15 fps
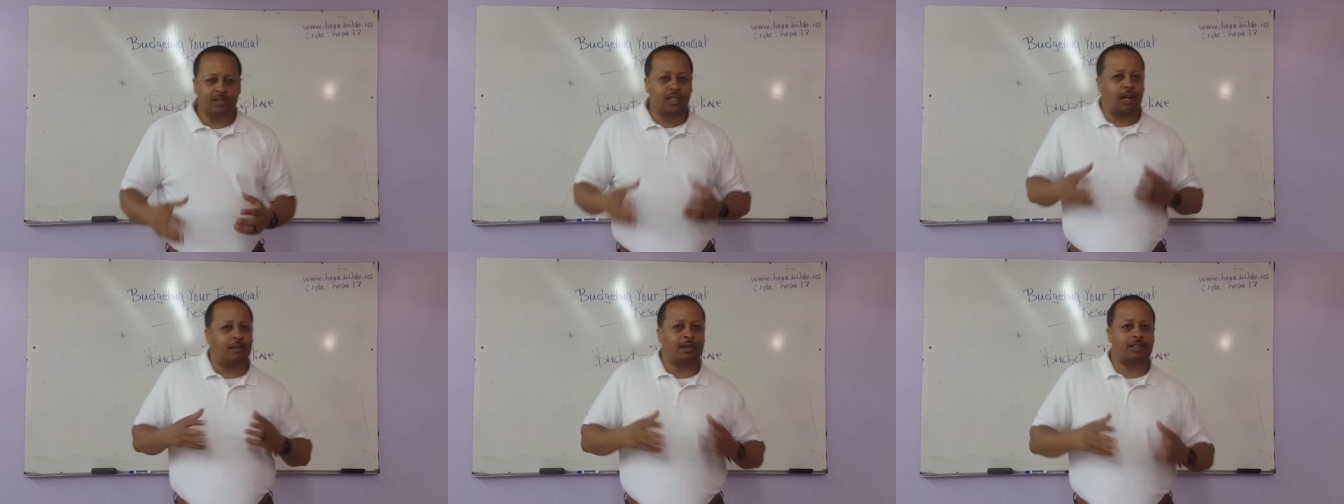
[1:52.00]

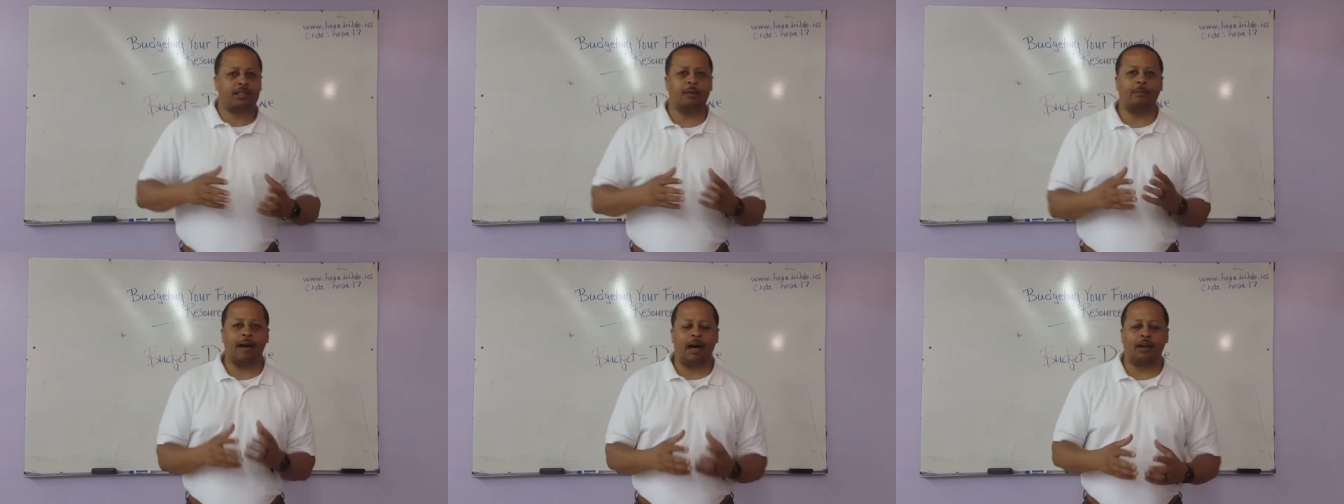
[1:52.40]
serious
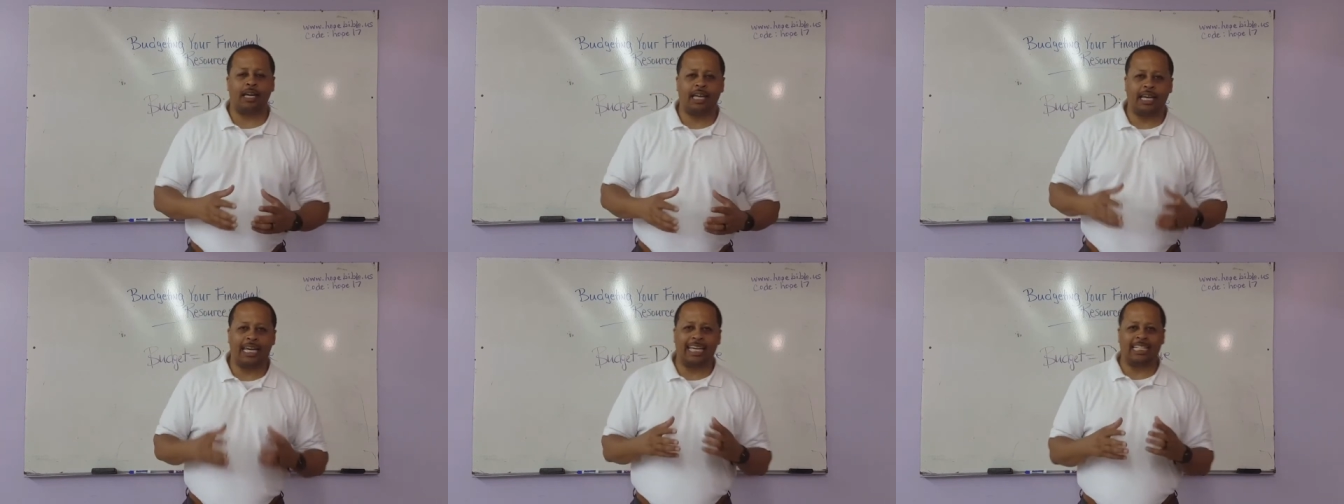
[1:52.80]
about
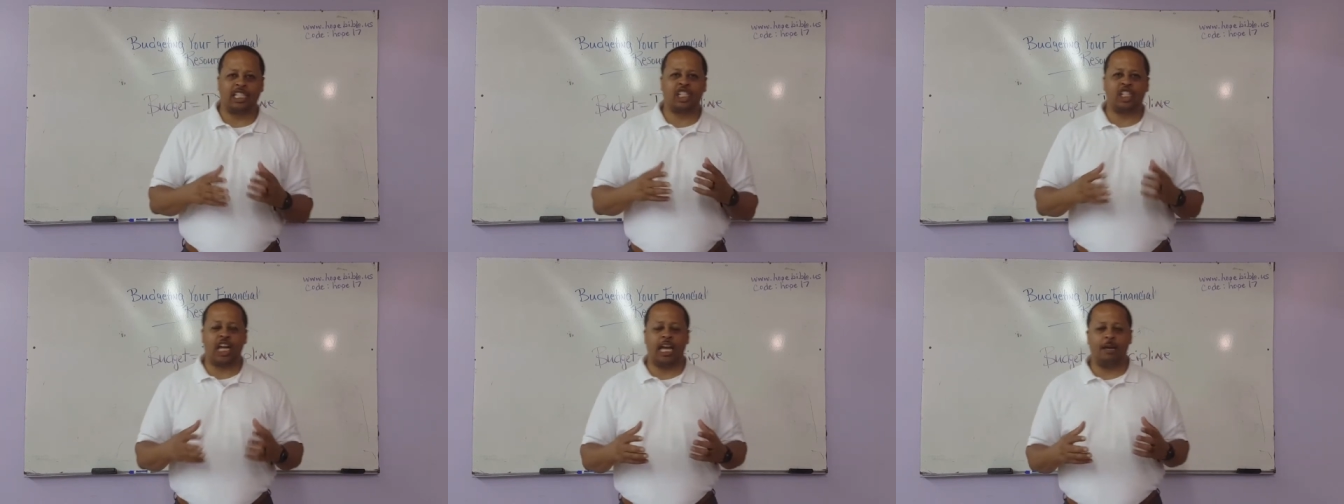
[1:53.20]
getting in
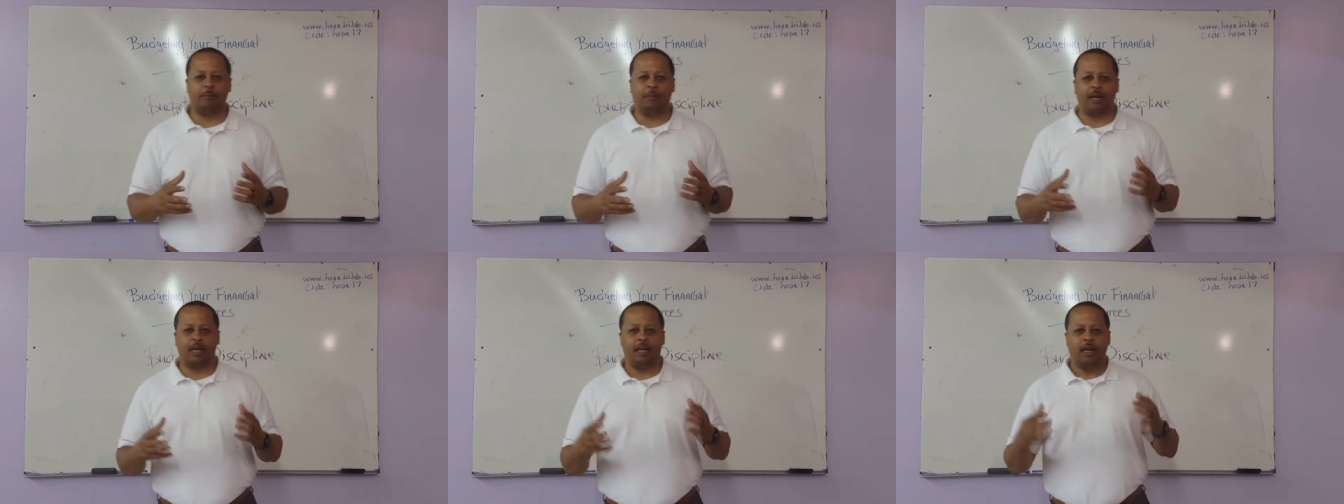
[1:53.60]

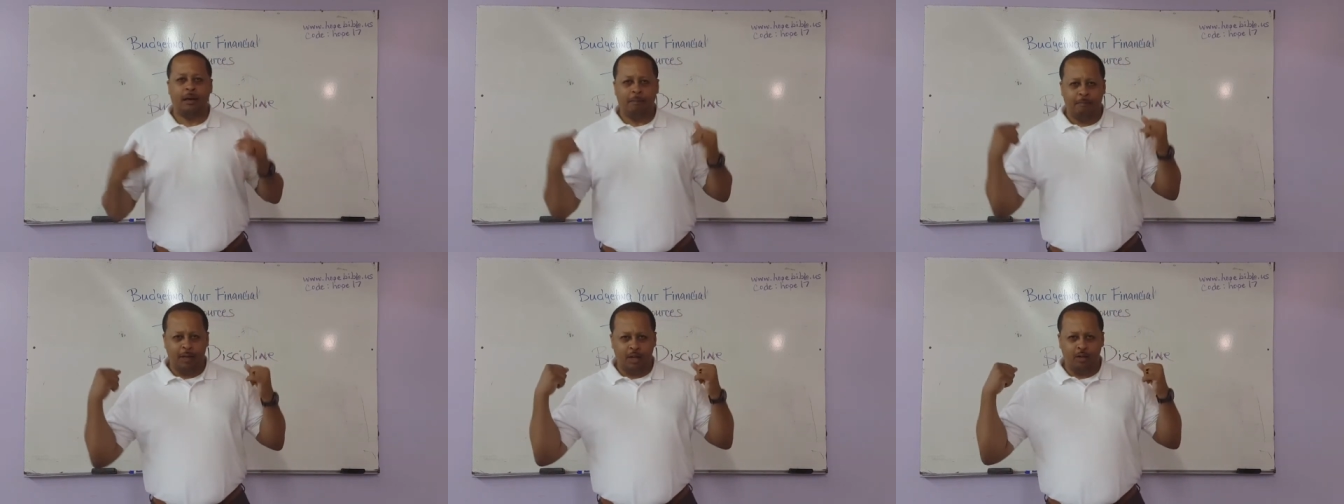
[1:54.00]
shape and
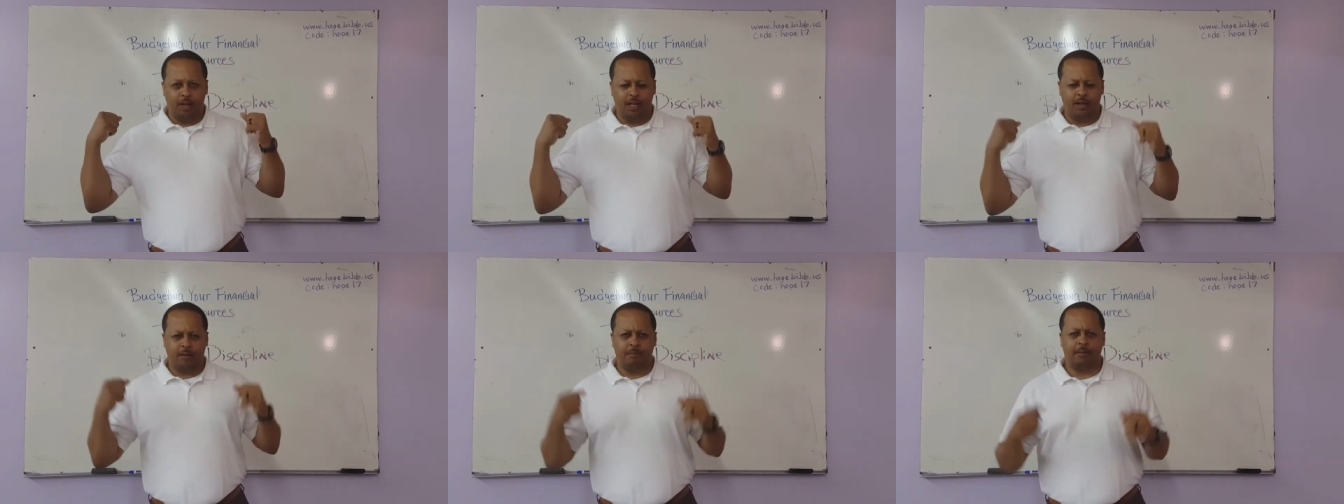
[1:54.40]

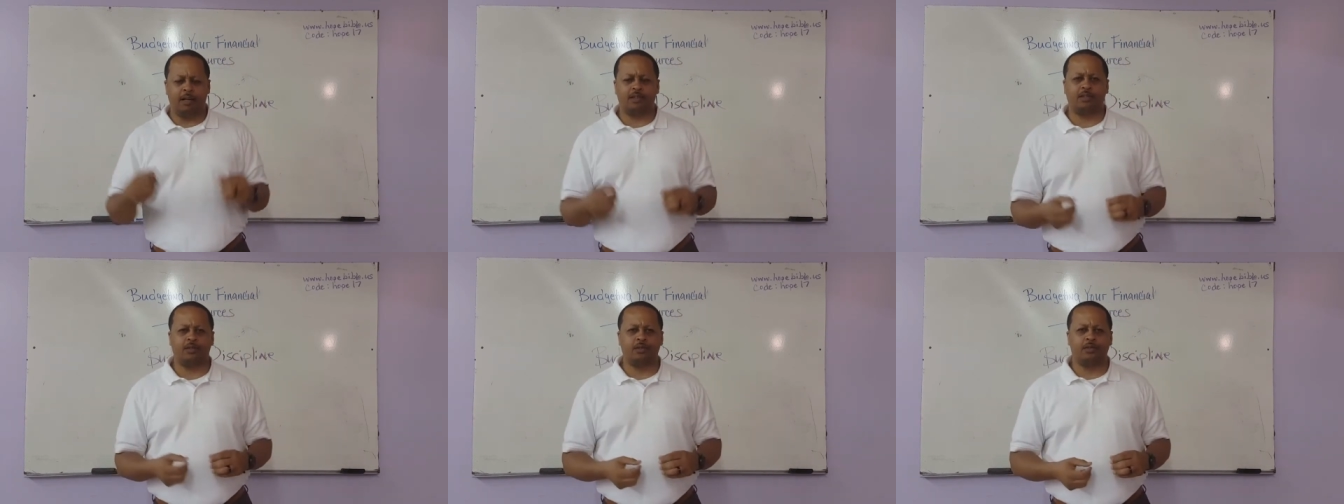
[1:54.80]
building your
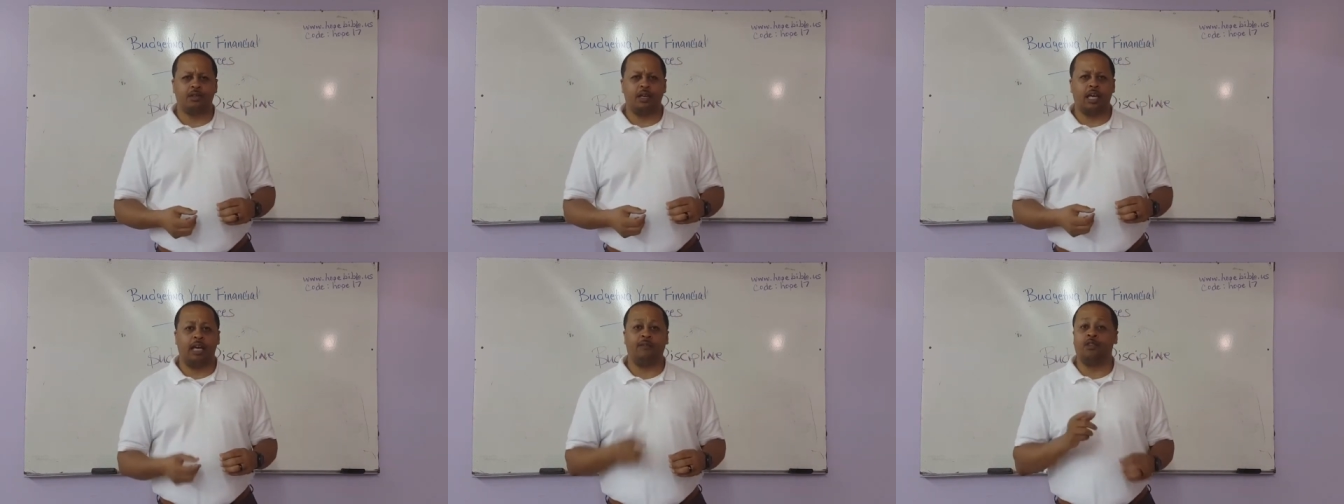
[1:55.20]
muscles
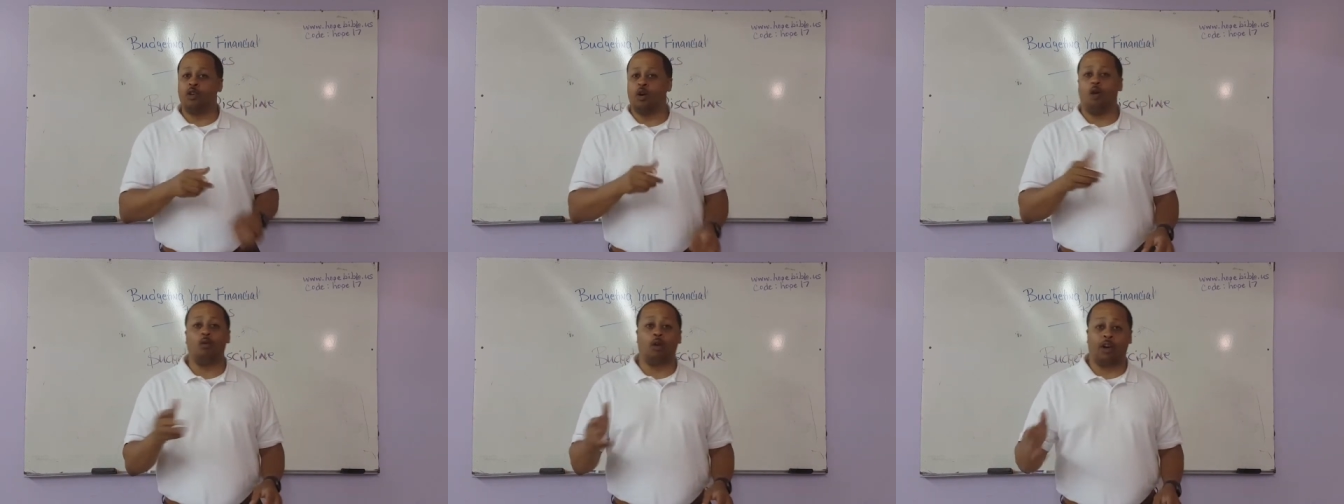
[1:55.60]
if you
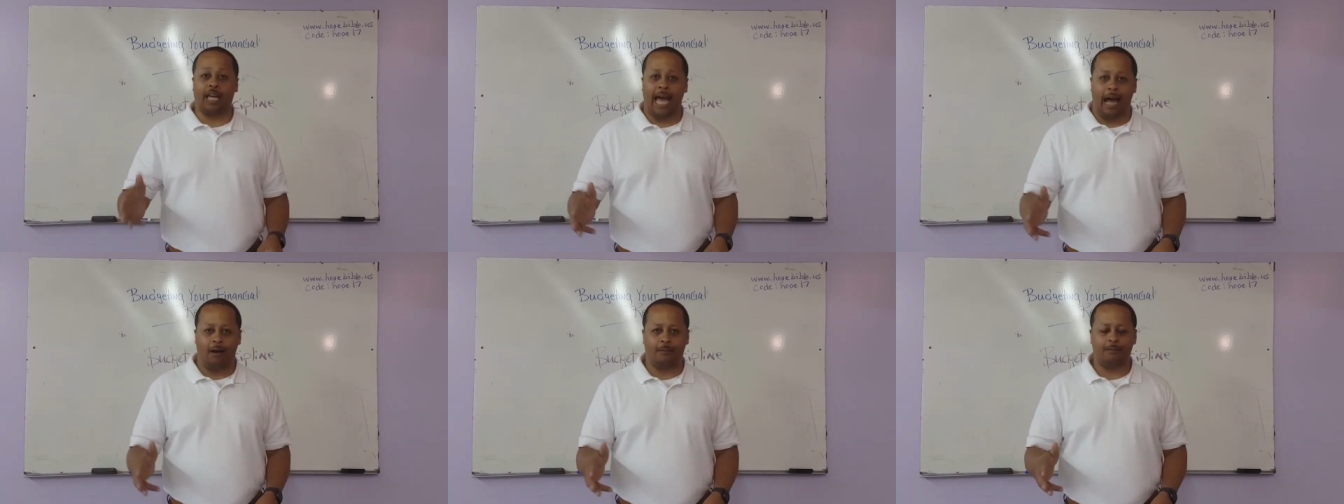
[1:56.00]
don't work
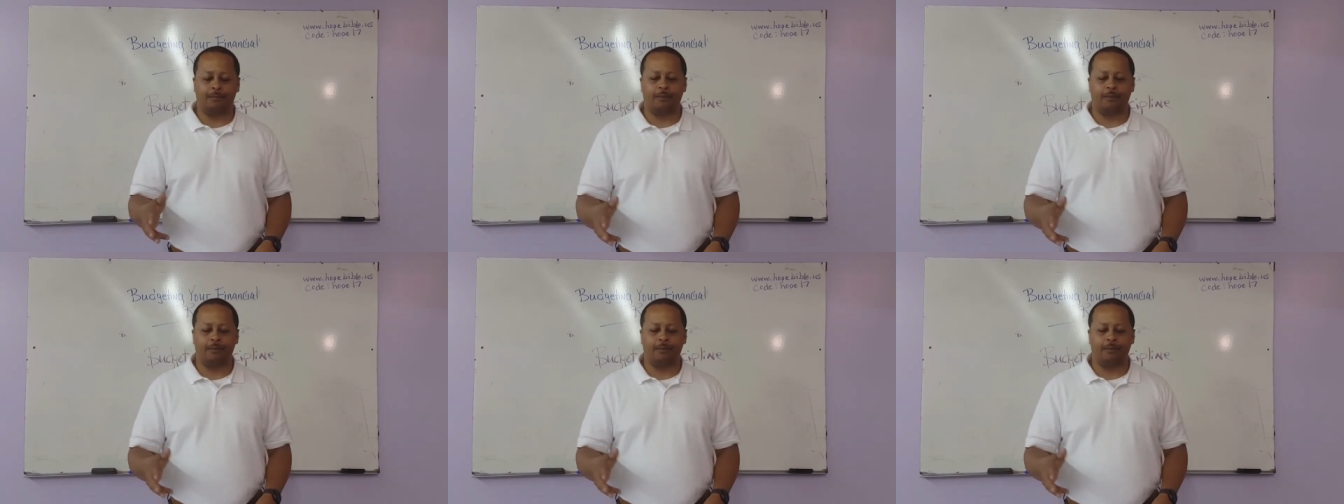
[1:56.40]
out.